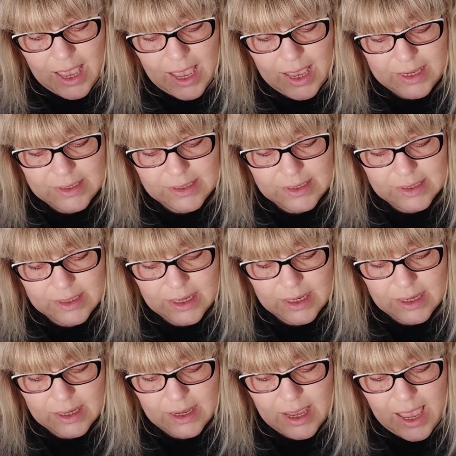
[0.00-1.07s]
and
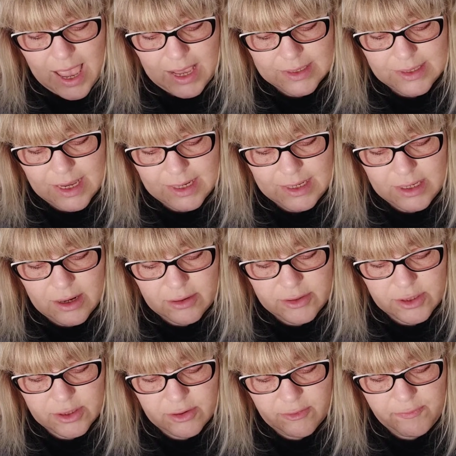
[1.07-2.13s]
at any
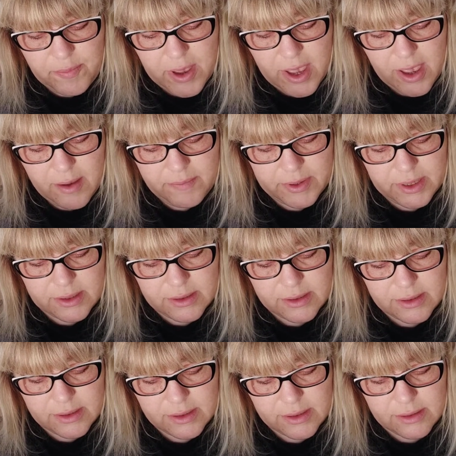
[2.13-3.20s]
notion of
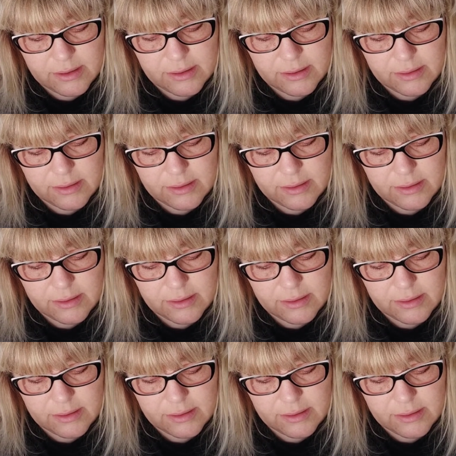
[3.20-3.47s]
permanence.